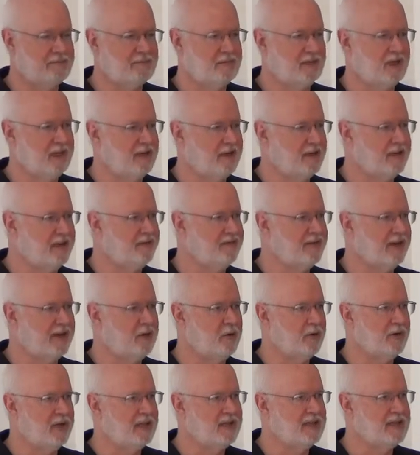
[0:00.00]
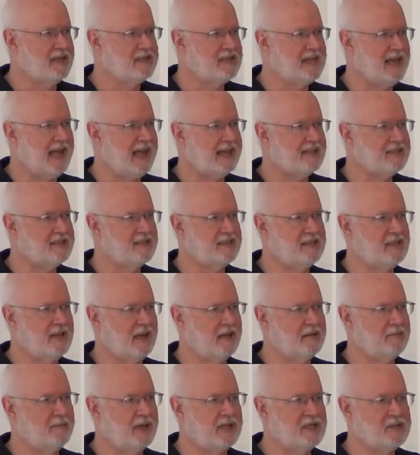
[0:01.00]
if I don't get these tasks
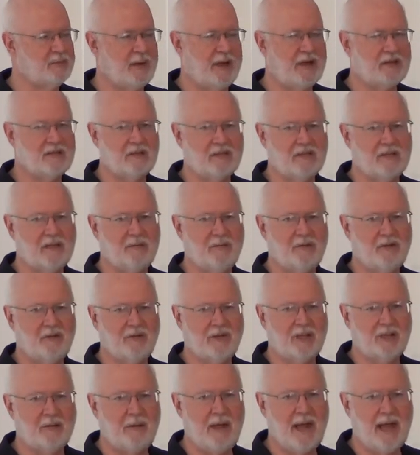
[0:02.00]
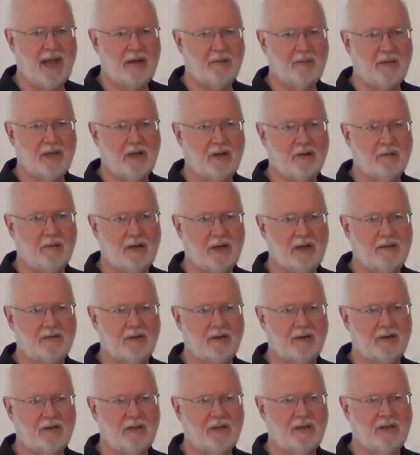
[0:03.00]
done, my spouse is going to be really mad at me or
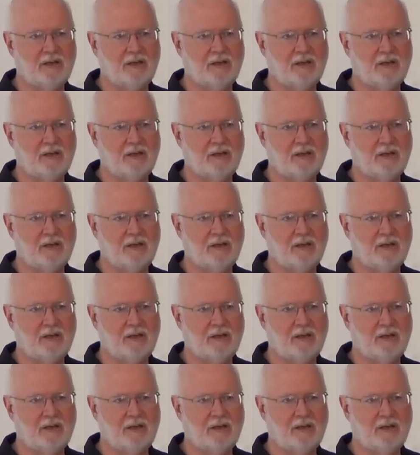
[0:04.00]
whatever.